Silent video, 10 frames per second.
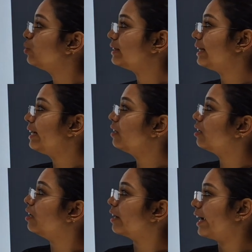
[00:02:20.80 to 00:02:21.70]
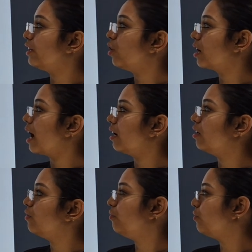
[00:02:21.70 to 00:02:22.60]
using
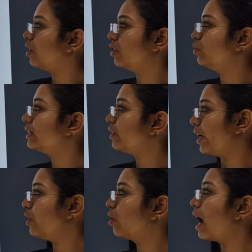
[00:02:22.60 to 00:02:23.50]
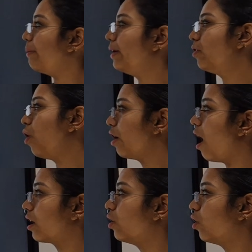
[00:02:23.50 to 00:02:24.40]
radiocarbon or
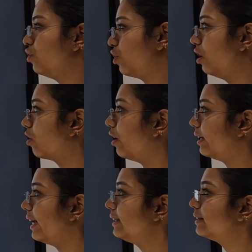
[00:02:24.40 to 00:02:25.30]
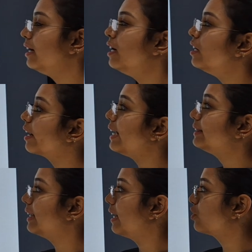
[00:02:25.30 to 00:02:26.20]
archaeological context.
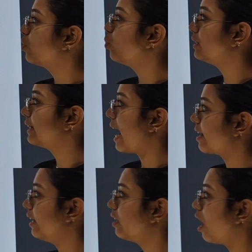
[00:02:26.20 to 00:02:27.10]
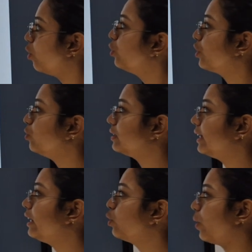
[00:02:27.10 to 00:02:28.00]
Trait selection was carried out
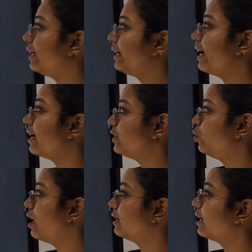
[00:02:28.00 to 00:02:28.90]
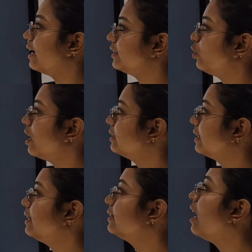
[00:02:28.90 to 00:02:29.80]
using 20 ASUDAs. ASUDAs
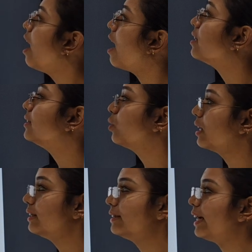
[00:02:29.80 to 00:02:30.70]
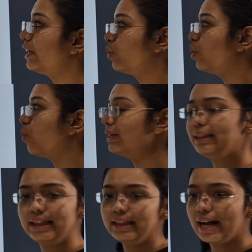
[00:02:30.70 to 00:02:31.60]
is Arizona State
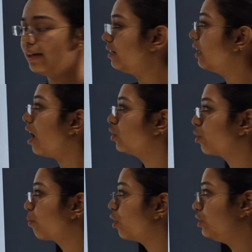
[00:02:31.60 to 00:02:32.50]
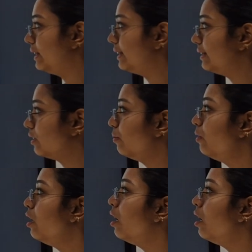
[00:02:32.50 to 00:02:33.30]
University Dental Anthropology System.